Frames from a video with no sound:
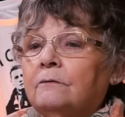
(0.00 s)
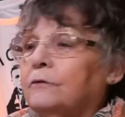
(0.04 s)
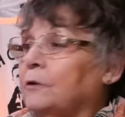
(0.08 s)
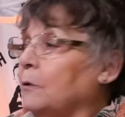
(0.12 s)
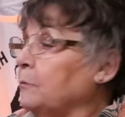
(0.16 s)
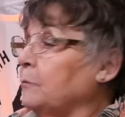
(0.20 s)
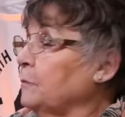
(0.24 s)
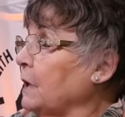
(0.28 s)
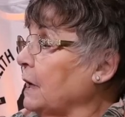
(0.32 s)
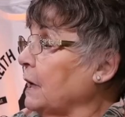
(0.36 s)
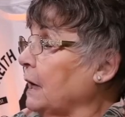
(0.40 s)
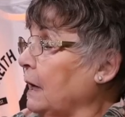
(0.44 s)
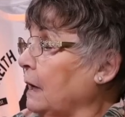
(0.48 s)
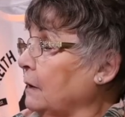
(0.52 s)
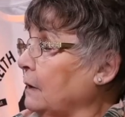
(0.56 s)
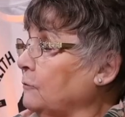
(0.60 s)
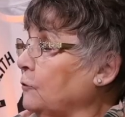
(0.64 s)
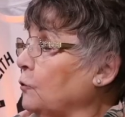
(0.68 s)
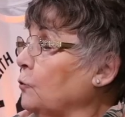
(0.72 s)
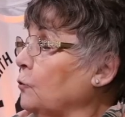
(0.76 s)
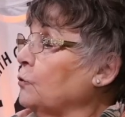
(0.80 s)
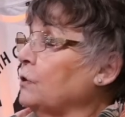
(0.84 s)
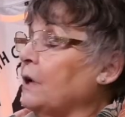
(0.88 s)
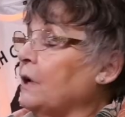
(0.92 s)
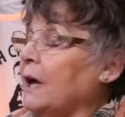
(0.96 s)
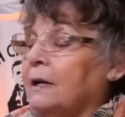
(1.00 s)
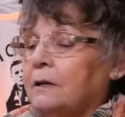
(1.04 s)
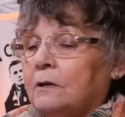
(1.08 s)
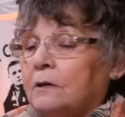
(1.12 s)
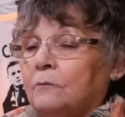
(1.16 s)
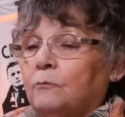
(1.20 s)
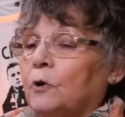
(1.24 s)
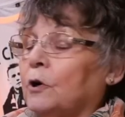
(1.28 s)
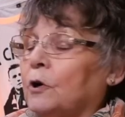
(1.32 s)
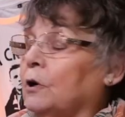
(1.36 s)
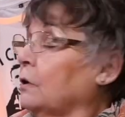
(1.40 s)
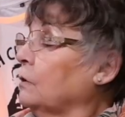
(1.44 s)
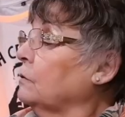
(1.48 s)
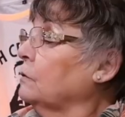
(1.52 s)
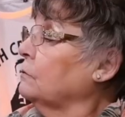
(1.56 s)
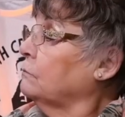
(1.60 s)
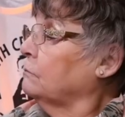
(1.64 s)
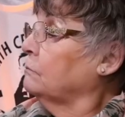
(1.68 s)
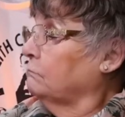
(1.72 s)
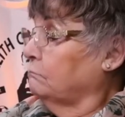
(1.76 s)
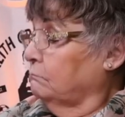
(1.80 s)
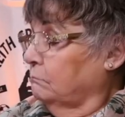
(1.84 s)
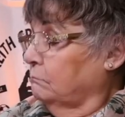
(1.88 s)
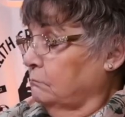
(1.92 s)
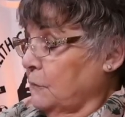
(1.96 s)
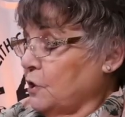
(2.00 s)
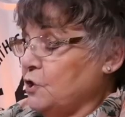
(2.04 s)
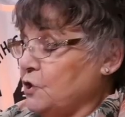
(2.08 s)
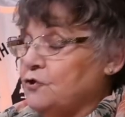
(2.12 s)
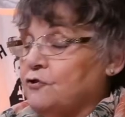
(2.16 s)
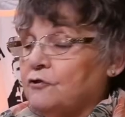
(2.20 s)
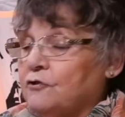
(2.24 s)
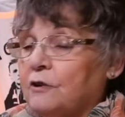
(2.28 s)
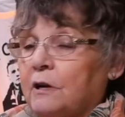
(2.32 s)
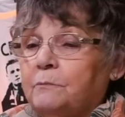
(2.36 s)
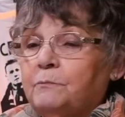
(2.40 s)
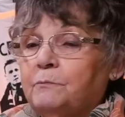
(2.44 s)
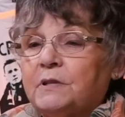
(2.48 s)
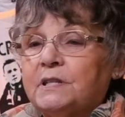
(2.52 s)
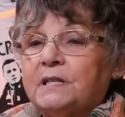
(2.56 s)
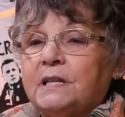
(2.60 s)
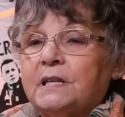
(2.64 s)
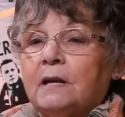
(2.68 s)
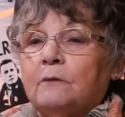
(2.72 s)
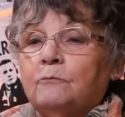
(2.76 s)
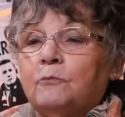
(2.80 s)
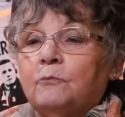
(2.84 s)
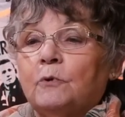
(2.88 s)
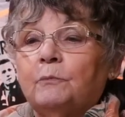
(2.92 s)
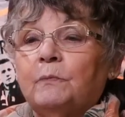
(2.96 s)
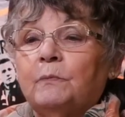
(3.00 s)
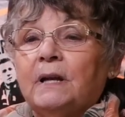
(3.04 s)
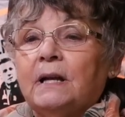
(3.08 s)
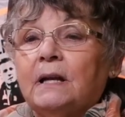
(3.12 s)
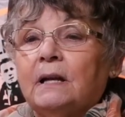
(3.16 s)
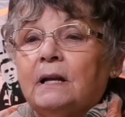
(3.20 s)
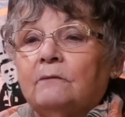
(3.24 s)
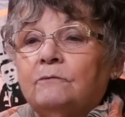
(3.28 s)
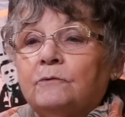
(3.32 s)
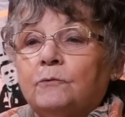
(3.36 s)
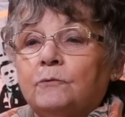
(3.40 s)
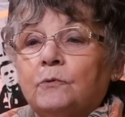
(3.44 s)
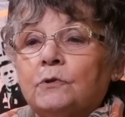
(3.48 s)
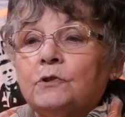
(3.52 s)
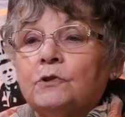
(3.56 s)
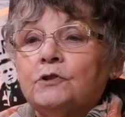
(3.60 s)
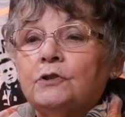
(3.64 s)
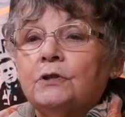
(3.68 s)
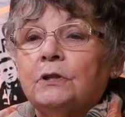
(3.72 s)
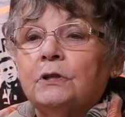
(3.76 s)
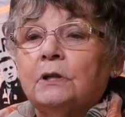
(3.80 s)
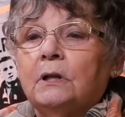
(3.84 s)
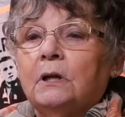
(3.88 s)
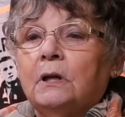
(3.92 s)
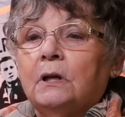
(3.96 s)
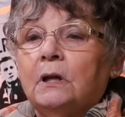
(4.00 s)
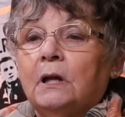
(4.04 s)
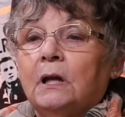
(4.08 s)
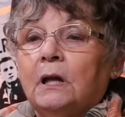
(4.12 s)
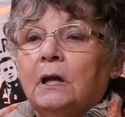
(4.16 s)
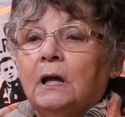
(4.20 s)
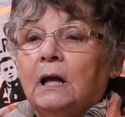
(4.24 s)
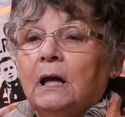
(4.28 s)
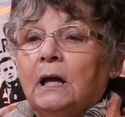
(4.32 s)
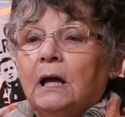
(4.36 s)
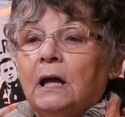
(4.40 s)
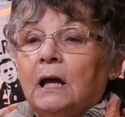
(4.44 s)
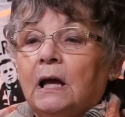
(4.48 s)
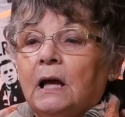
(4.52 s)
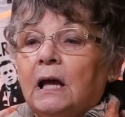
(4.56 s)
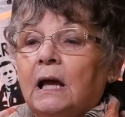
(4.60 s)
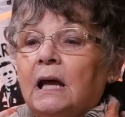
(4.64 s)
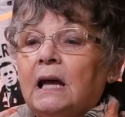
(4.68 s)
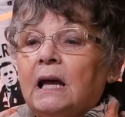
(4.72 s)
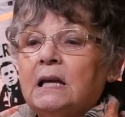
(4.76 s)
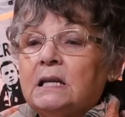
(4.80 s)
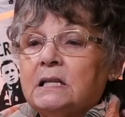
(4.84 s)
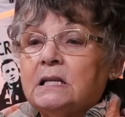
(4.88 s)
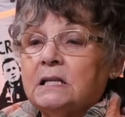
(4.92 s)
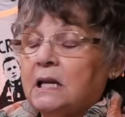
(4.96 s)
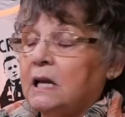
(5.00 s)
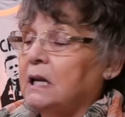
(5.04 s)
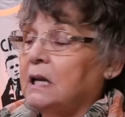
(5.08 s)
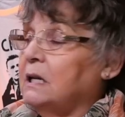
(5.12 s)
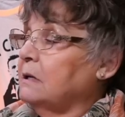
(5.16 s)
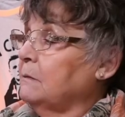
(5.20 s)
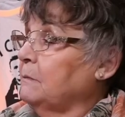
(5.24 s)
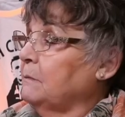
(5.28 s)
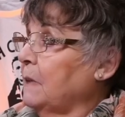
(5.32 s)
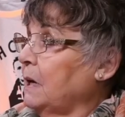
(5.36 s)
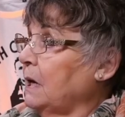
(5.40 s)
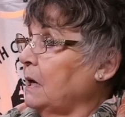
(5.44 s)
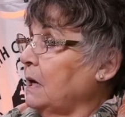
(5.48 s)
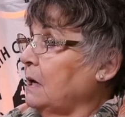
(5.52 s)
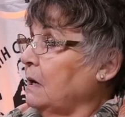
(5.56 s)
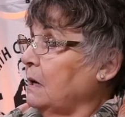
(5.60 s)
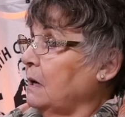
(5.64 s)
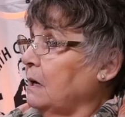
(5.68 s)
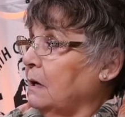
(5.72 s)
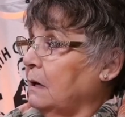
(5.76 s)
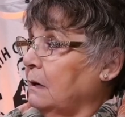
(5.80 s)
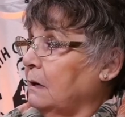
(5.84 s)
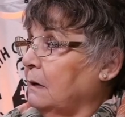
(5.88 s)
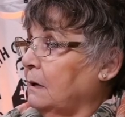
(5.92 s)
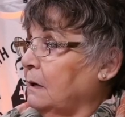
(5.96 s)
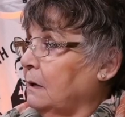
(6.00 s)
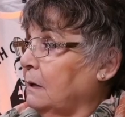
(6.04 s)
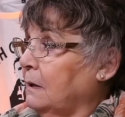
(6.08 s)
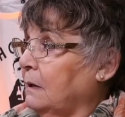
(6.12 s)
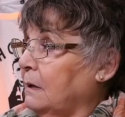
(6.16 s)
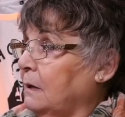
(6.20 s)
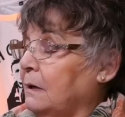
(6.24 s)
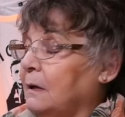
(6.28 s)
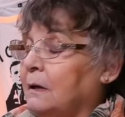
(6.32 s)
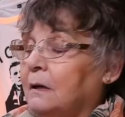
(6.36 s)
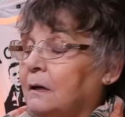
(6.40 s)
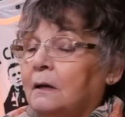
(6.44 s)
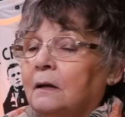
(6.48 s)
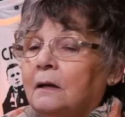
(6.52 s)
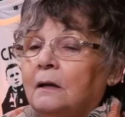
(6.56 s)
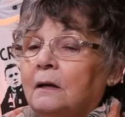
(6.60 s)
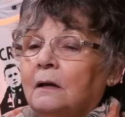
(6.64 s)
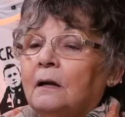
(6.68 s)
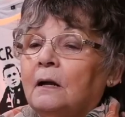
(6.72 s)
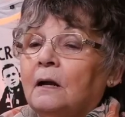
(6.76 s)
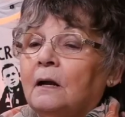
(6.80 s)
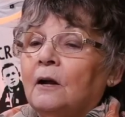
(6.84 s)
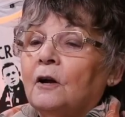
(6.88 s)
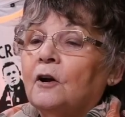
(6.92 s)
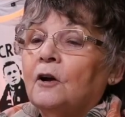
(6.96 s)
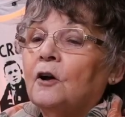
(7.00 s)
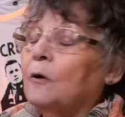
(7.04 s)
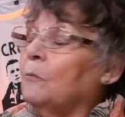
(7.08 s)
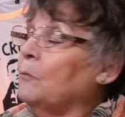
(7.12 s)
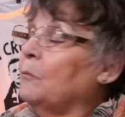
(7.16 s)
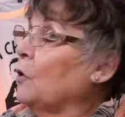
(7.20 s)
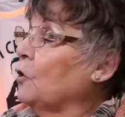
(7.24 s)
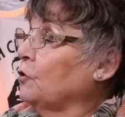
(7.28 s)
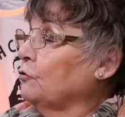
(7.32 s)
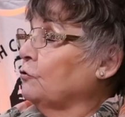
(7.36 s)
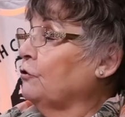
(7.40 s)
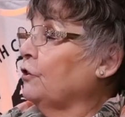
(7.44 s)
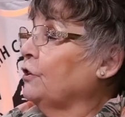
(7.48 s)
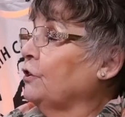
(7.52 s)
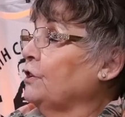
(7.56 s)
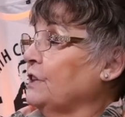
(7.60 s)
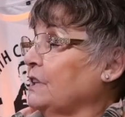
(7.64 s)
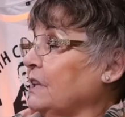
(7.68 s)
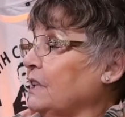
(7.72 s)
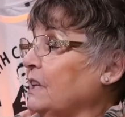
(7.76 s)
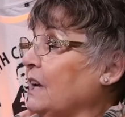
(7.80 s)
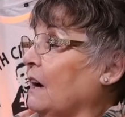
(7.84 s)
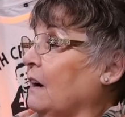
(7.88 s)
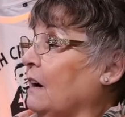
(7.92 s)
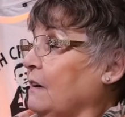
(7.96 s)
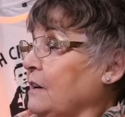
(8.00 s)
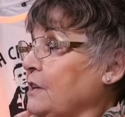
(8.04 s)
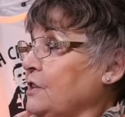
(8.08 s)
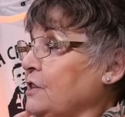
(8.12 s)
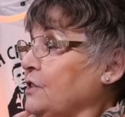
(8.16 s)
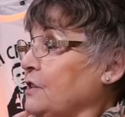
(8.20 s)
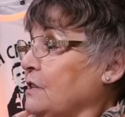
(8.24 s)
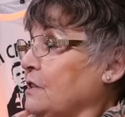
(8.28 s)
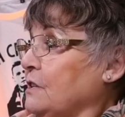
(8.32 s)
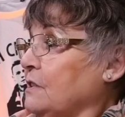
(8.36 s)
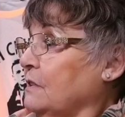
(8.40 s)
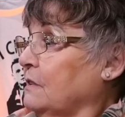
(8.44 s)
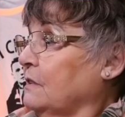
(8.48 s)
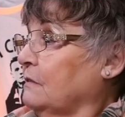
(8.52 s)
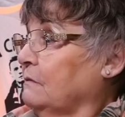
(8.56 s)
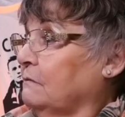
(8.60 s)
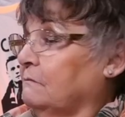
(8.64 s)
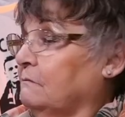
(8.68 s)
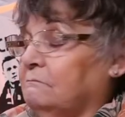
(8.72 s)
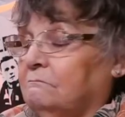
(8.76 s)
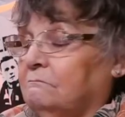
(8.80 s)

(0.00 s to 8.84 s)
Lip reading: from the Glen Road into where the street beside where we lived was. He said to me, come on round to the garages.